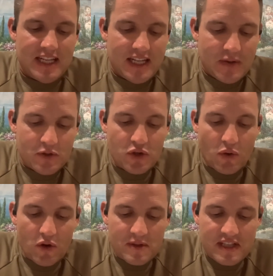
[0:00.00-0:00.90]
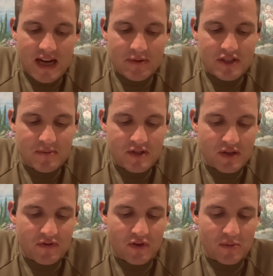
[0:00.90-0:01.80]
When Jehoram established
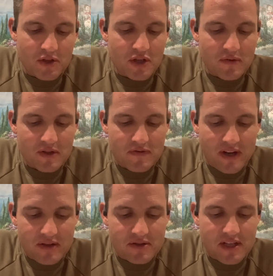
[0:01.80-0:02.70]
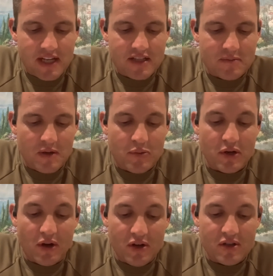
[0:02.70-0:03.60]
himself firmly over his father's kingdom, he
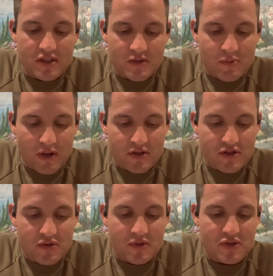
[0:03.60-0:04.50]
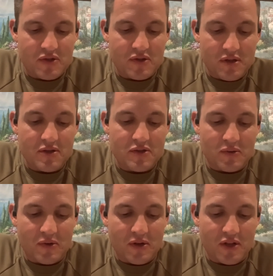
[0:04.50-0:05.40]
put all his brothers to the
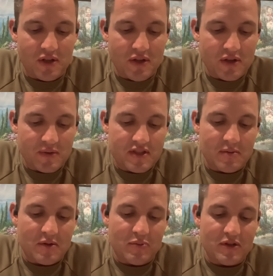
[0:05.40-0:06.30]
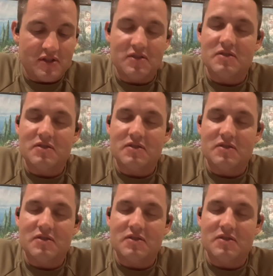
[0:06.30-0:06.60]
sword, along with some of the princes of